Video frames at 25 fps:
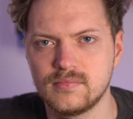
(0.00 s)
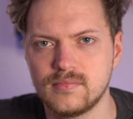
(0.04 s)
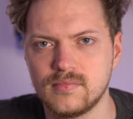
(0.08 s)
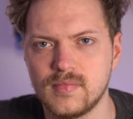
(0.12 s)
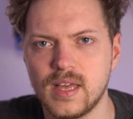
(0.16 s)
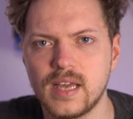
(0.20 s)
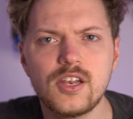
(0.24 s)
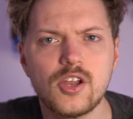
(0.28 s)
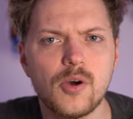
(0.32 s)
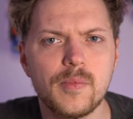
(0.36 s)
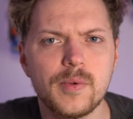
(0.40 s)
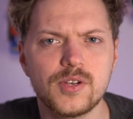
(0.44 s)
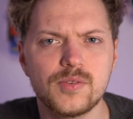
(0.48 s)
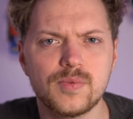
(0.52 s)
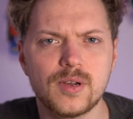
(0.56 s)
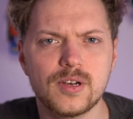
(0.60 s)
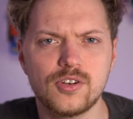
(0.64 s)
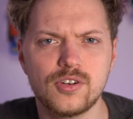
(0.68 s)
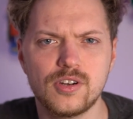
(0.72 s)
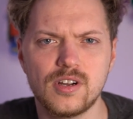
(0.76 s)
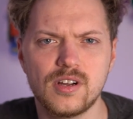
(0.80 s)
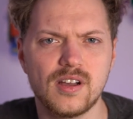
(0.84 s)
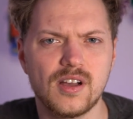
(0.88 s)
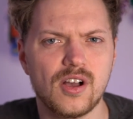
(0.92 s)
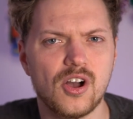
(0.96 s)
And now might
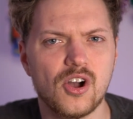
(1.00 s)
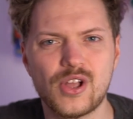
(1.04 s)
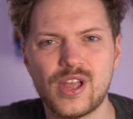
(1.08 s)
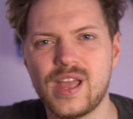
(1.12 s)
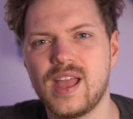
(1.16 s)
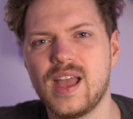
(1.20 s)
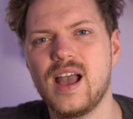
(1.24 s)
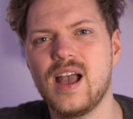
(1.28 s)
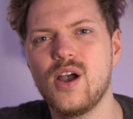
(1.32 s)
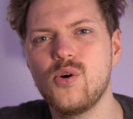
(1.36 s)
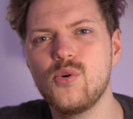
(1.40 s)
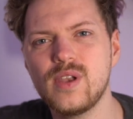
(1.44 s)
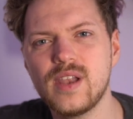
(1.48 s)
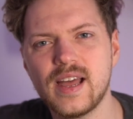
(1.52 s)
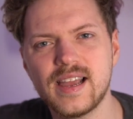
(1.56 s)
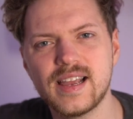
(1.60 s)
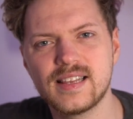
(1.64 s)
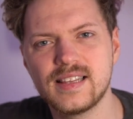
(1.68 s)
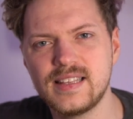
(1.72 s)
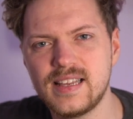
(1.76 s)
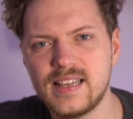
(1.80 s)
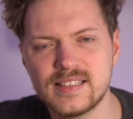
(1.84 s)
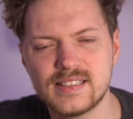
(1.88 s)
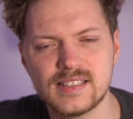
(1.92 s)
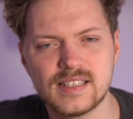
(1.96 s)
wonder, okay, how
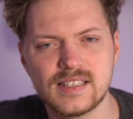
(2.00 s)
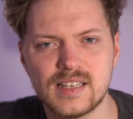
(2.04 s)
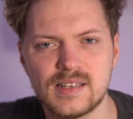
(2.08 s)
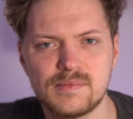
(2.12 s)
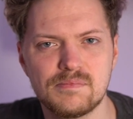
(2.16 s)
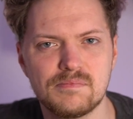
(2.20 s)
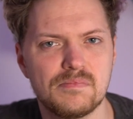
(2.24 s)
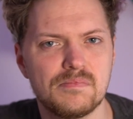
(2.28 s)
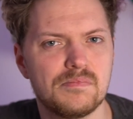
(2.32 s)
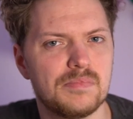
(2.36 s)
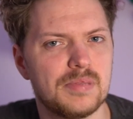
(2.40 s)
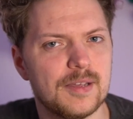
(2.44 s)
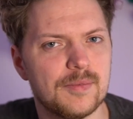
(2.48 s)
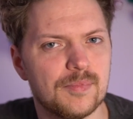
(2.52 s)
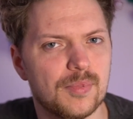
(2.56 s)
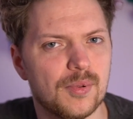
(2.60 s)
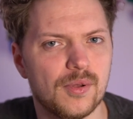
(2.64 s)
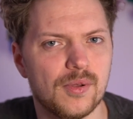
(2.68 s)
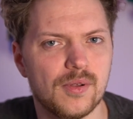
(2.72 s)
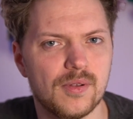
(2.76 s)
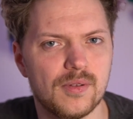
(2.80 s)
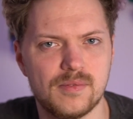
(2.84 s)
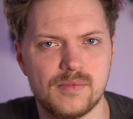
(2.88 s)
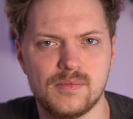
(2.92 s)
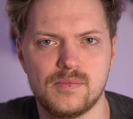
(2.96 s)
likely is it that
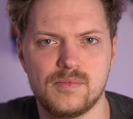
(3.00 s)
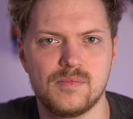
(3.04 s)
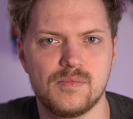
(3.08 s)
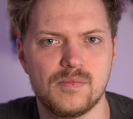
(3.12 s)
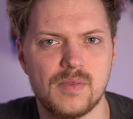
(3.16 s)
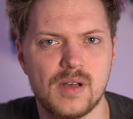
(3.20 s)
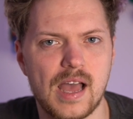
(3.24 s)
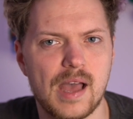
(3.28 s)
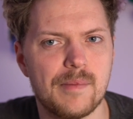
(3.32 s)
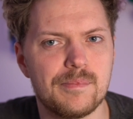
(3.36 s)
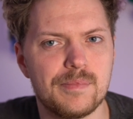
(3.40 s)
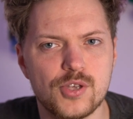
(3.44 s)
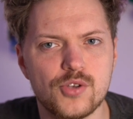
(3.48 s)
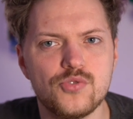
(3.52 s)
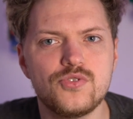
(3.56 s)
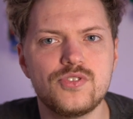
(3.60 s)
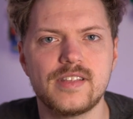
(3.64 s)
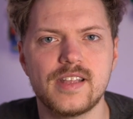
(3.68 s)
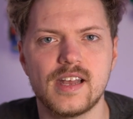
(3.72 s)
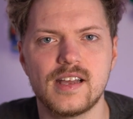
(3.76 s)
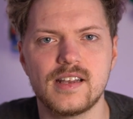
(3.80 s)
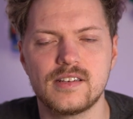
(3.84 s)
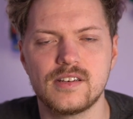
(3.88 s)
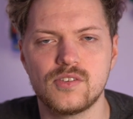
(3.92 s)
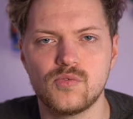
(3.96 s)
people abuse
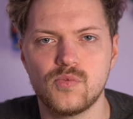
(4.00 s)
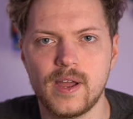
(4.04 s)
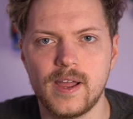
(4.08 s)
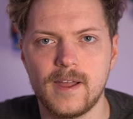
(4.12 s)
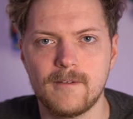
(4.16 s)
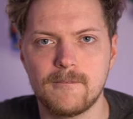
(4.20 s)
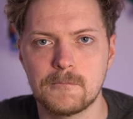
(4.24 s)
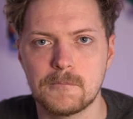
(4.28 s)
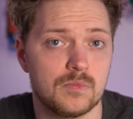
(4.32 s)
that in a way?